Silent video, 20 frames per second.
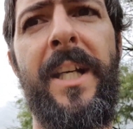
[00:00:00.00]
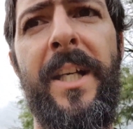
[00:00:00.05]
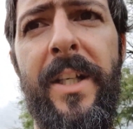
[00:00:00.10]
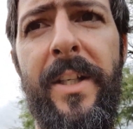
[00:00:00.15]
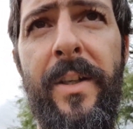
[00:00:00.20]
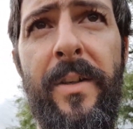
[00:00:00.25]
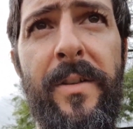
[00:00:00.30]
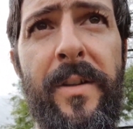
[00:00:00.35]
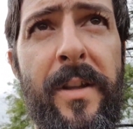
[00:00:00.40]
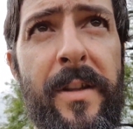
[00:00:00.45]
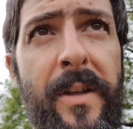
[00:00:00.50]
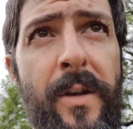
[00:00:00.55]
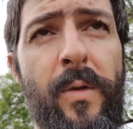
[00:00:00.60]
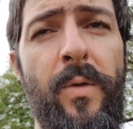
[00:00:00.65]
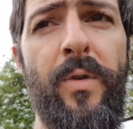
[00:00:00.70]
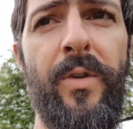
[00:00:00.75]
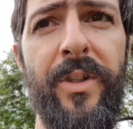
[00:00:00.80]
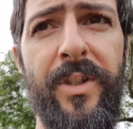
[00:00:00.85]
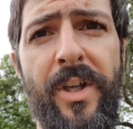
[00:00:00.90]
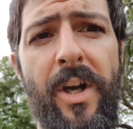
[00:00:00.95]
The
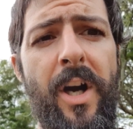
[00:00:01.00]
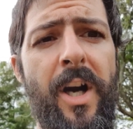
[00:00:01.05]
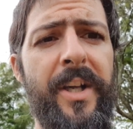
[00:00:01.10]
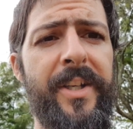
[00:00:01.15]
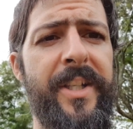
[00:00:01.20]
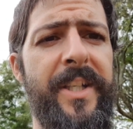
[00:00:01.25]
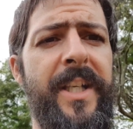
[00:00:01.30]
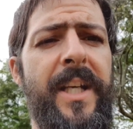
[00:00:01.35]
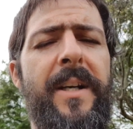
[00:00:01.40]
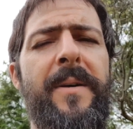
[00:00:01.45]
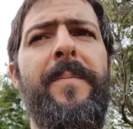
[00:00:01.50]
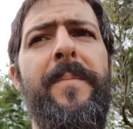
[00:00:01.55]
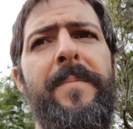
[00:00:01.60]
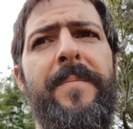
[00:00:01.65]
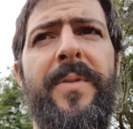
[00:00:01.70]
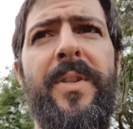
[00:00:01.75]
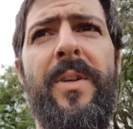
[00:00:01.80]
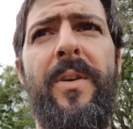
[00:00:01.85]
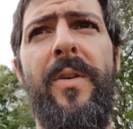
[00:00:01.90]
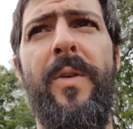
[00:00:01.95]
corn is hardened up,
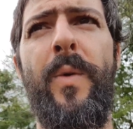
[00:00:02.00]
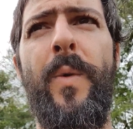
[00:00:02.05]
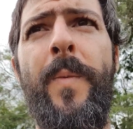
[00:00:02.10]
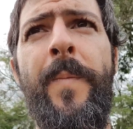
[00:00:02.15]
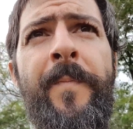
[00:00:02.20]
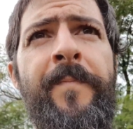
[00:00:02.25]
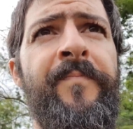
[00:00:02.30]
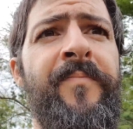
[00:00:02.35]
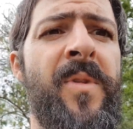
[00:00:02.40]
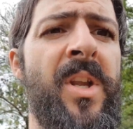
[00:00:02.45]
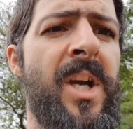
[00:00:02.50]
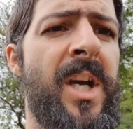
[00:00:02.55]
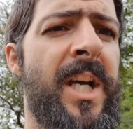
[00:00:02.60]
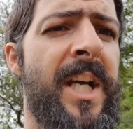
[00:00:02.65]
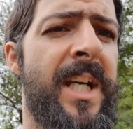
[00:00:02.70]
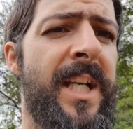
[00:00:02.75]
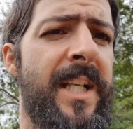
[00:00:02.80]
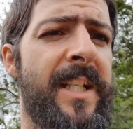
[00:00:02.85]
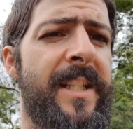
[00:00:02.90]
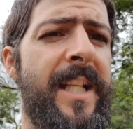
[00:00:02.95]
so
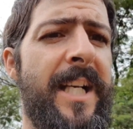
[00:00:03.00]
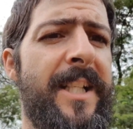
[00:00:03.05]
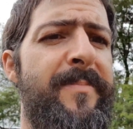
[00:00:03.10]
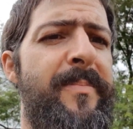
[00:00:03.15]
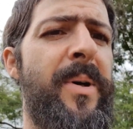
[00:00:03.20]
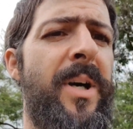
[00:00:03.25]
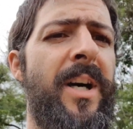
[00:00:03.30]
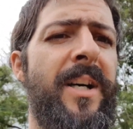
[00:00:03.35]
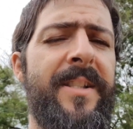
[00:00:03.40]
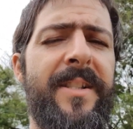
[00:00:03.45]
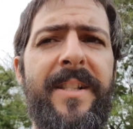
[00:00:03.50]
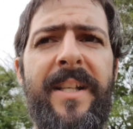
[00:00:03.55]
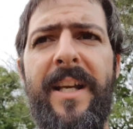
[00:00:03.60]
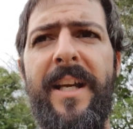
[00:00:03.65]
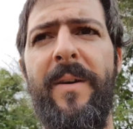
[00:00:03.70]
that's past it.